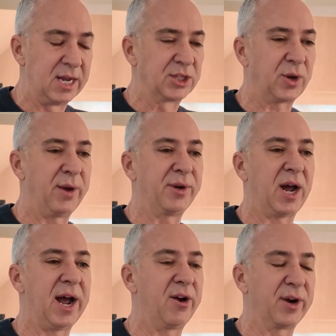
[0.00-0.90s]
So I would
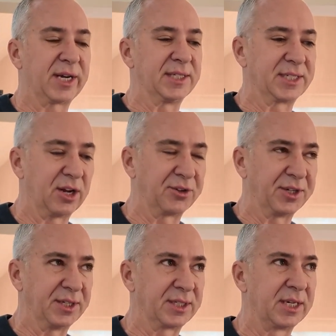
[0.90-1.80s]
hire a
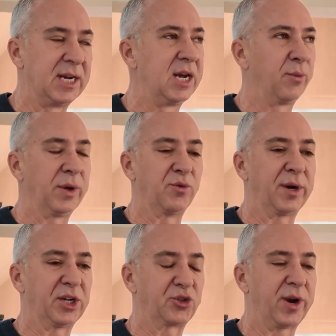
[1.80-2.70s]
consultant, we'd run
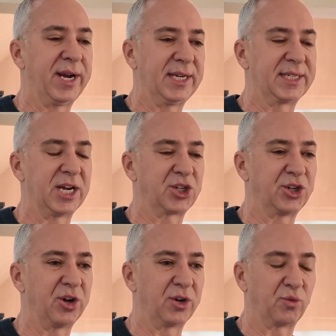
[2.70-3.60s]
a training session
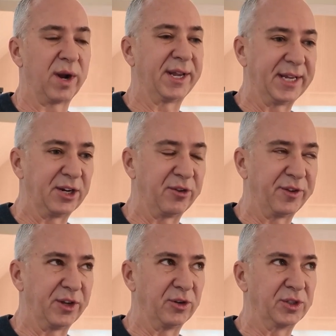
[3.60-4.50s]
on running
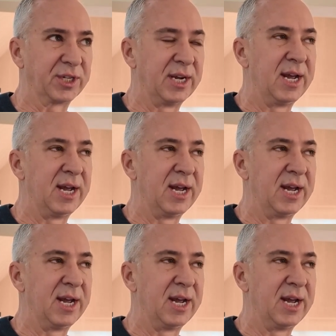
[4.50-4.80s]
interviews.